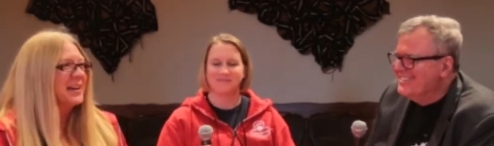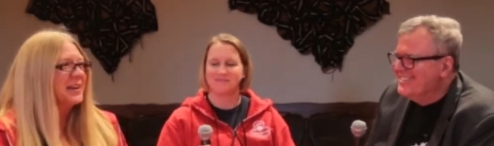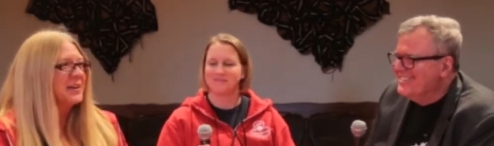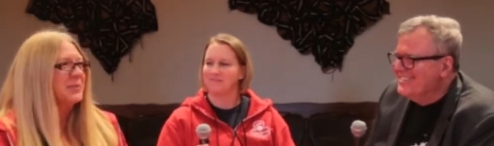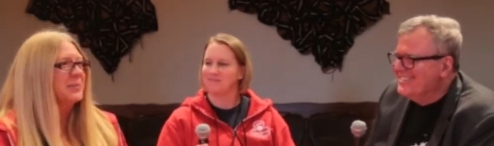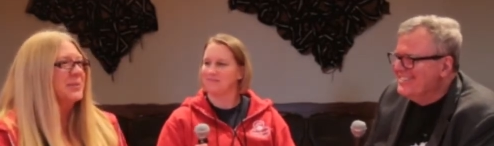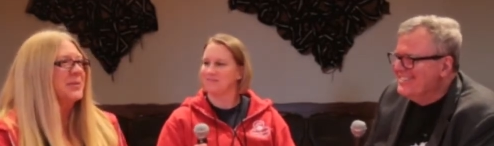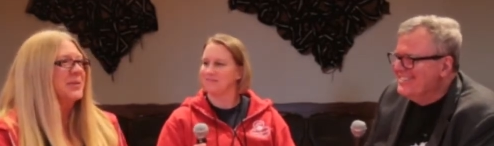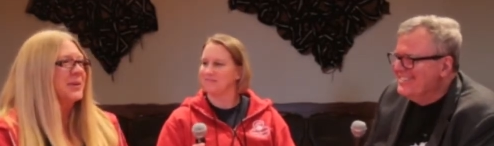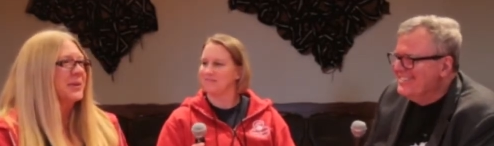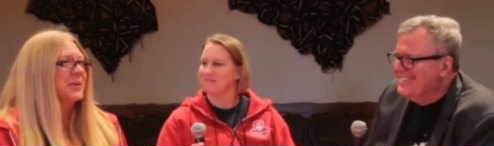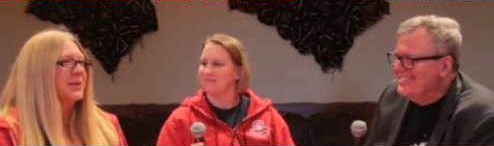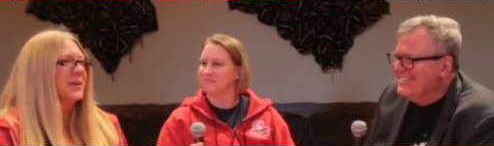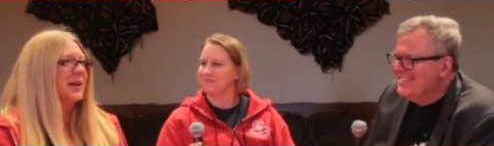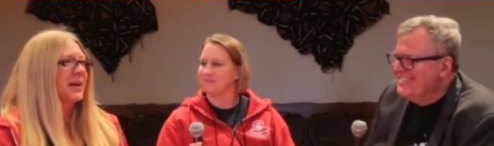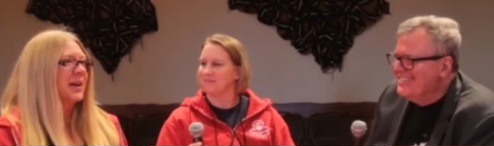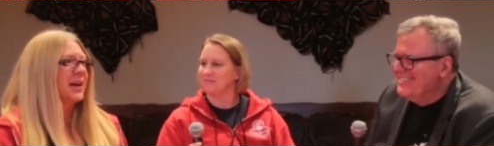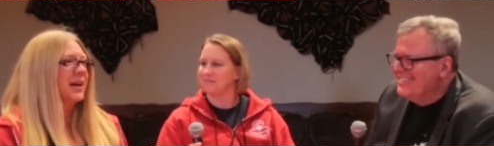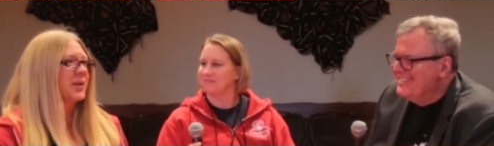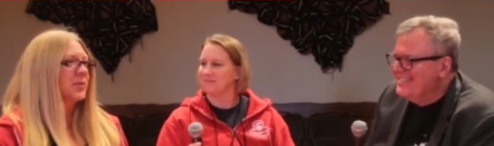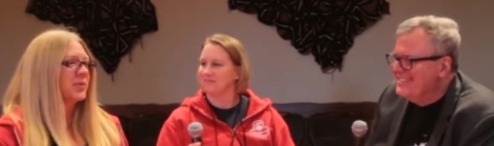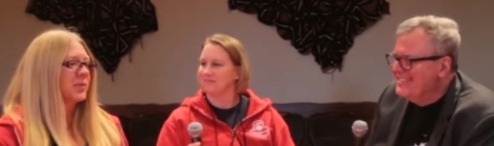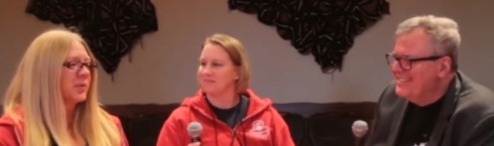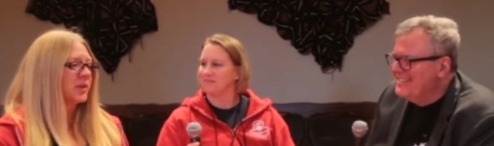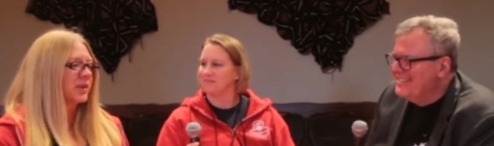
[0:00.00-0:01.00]
Speaker 1: hope so. I,
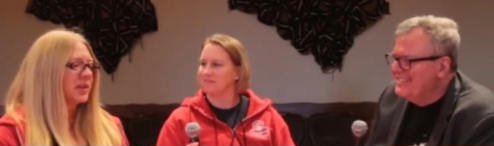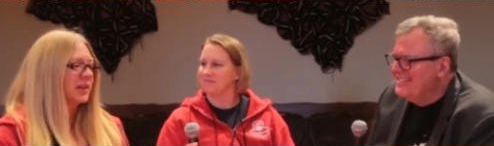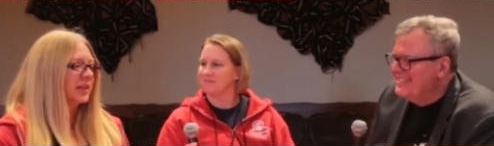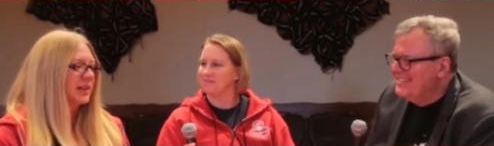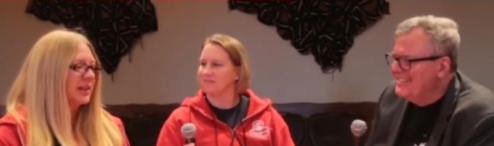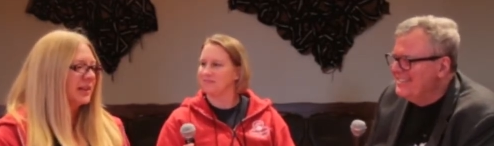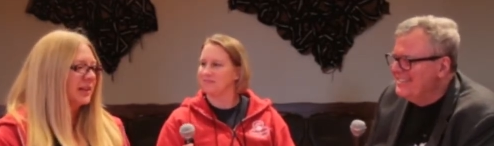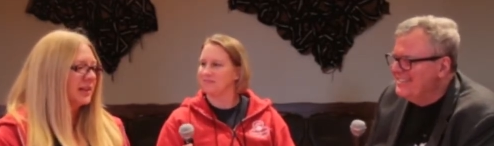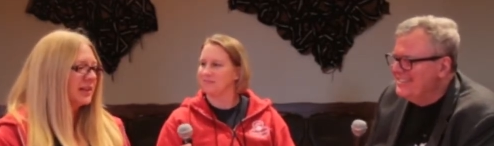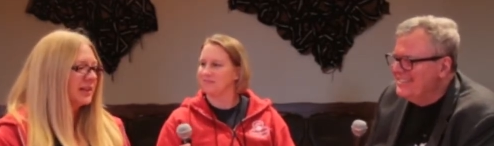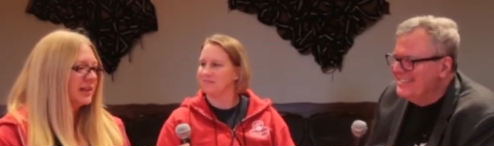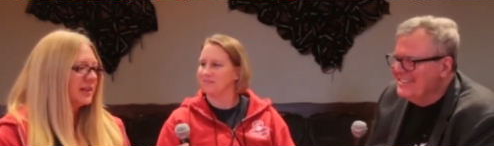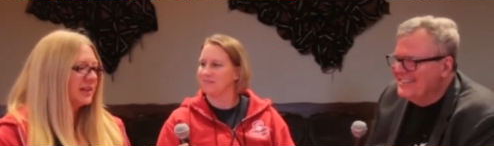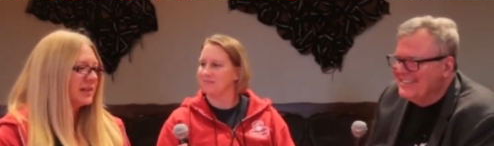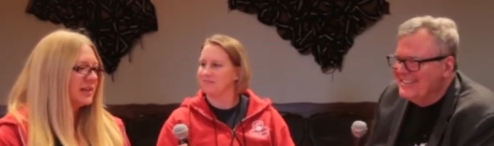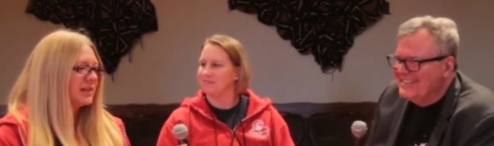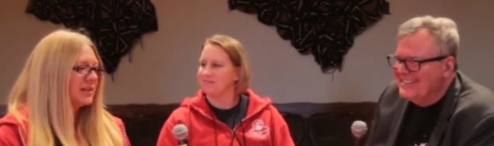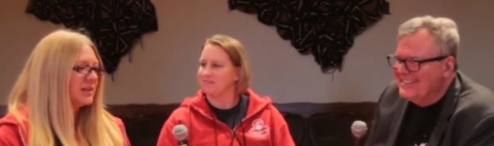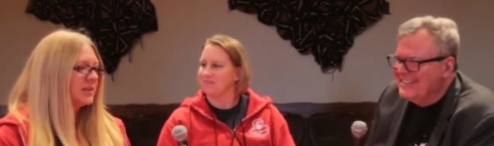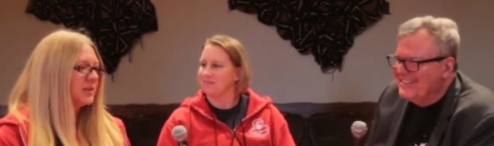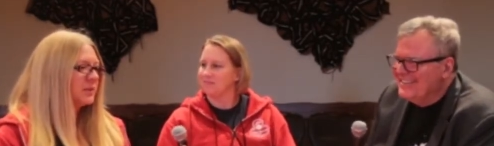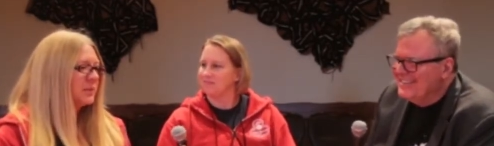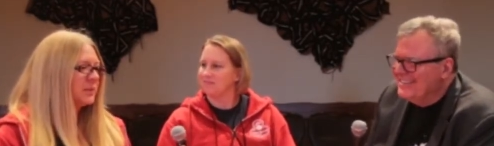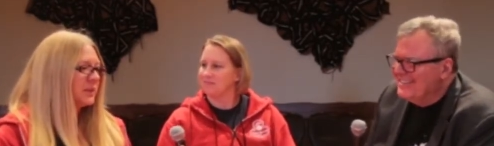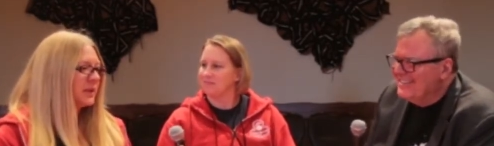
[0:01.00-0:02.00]
I really,
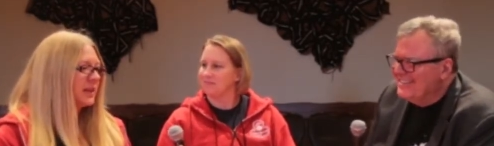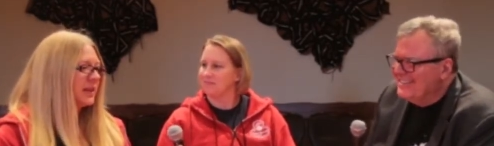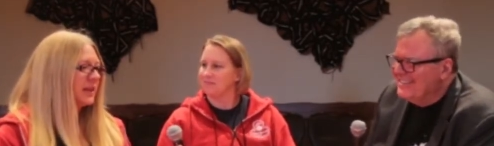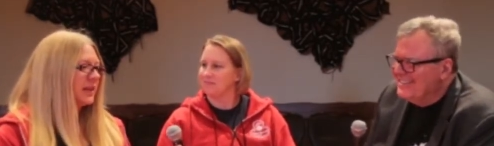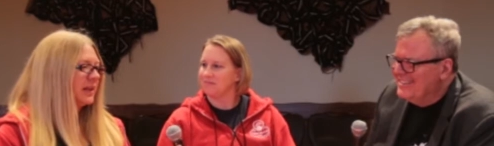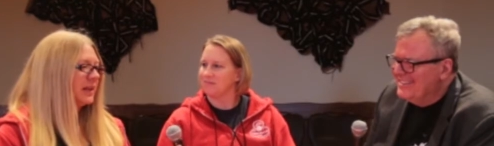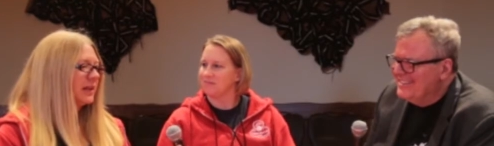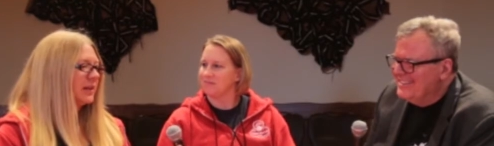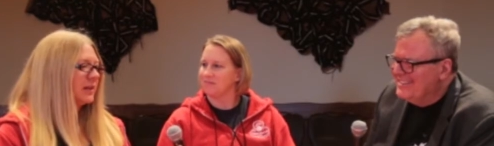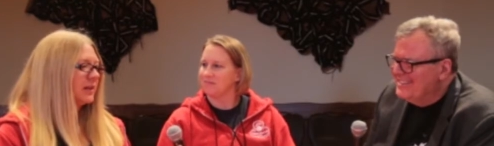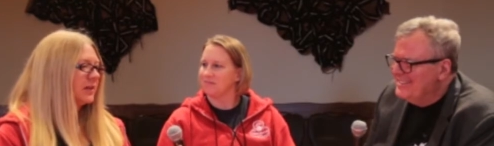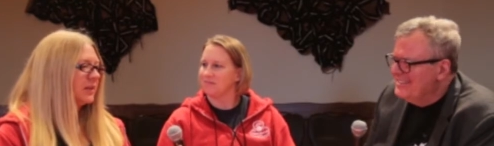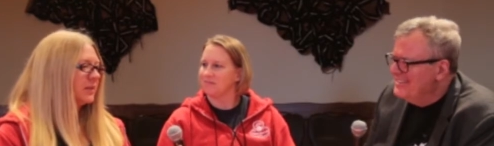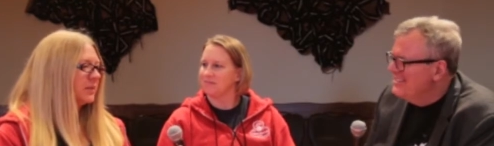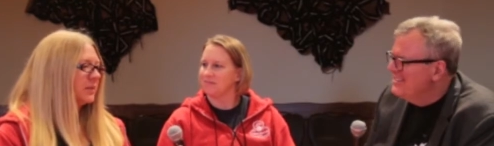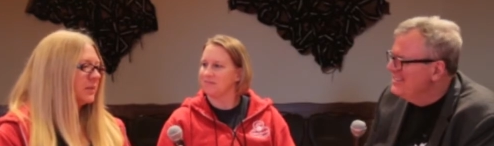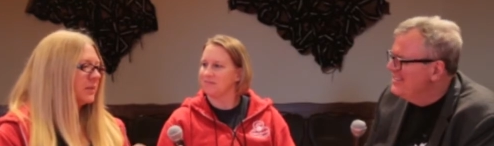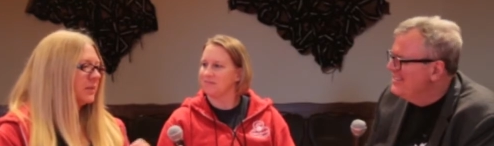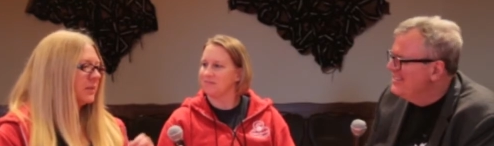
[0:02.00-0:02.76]
to me,